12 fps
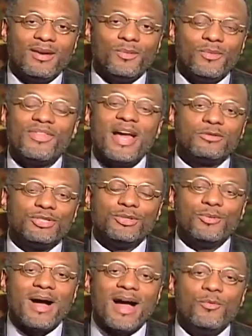Without
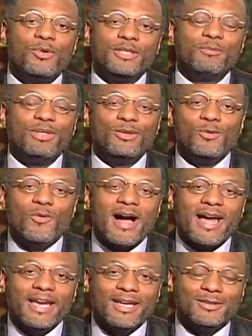you, I wouldn't be who
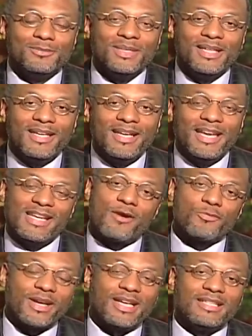I am. And I
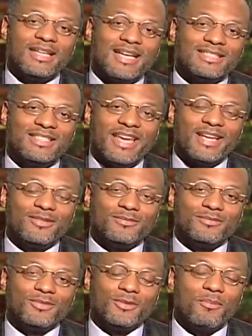recognize that
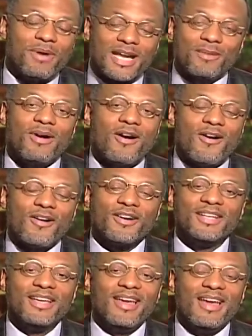from the bottom of my heart.
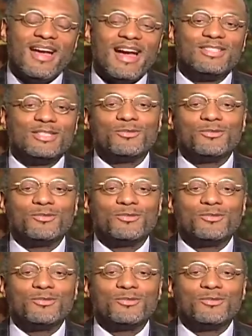I just